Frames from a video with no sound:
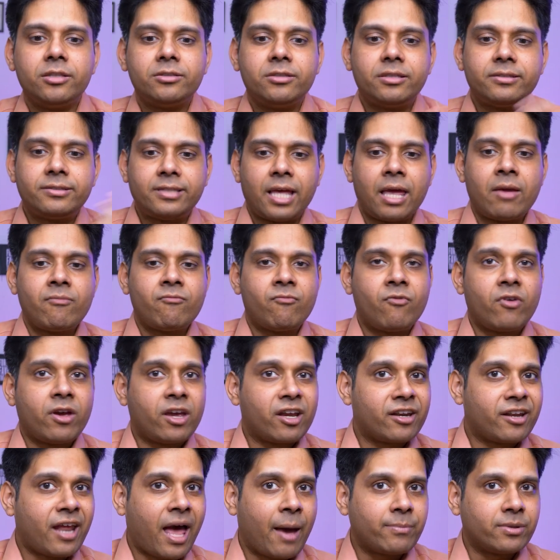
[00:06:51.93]
The same
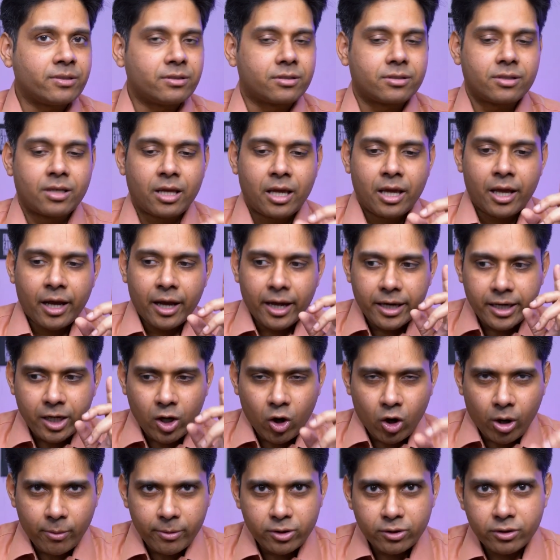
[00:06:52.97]
way it happens.
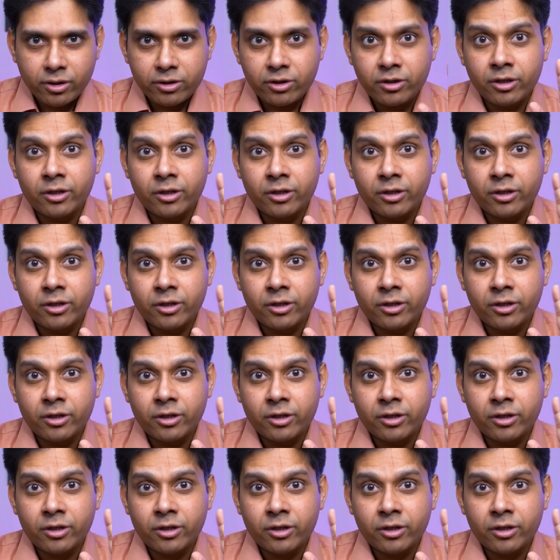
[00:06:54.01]
Now coming to the